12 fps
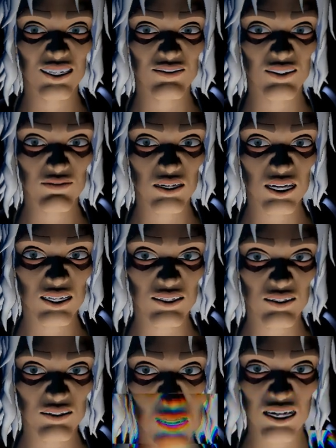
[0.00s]
from
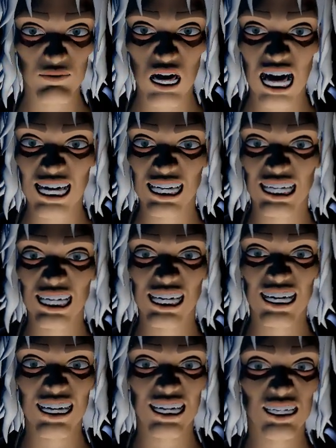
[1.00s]
all that wagging
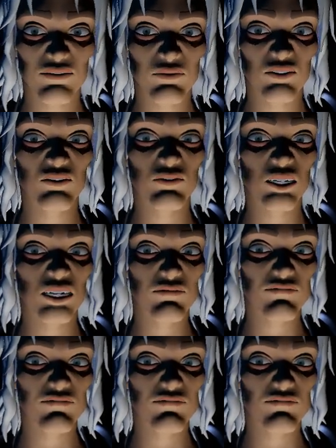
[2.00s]
it was doing.